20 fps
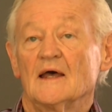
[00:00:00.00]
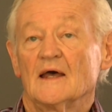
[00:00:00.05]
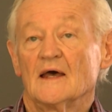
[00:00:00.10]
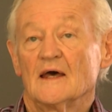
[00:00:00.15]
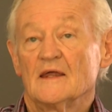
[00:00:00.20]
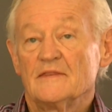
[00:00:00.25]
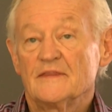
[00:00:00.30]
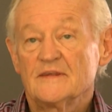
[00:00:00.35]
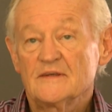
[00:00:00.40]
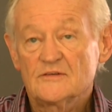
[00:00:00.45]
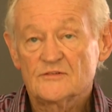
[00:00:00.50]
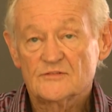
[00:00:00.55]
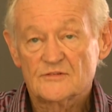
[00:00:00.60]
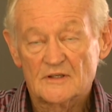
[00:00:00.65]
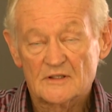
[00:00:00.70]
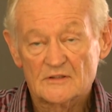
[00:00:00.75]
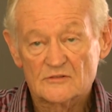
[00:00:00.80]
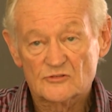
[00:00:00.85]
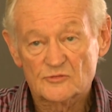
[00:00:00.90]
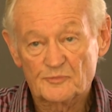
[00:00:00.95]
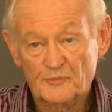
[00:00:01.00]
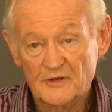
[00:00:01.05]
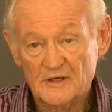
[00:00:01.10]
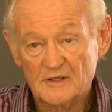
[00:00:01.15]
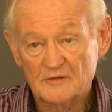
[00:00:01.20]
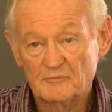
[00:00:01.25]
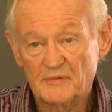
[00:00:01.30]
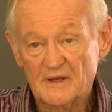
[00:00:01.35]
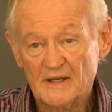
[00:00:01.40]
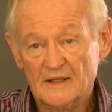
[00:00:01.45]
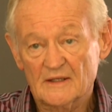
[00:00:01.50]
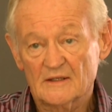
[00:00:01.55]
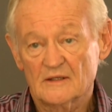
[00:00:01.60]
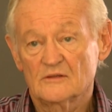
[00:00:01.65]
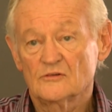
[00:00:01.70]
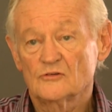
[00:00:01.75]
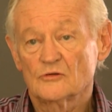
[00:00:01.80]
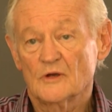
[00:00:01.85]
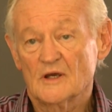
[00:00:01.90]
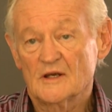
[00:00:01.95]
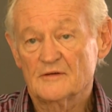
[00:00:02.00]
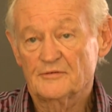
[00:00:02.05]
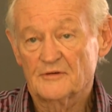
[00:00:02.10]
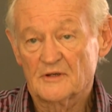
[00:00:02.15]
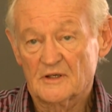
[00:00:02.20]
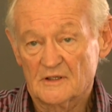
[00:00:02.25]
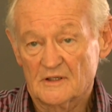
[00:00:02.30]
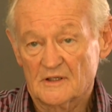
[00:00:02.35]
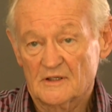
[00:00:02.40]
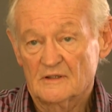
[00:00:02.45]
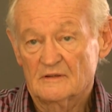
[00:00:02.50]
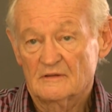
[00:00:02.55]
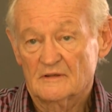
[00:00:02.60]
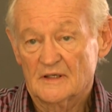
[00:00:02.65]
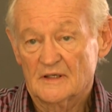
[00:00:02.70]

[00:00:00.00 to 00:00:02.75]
And these then spread back into Africa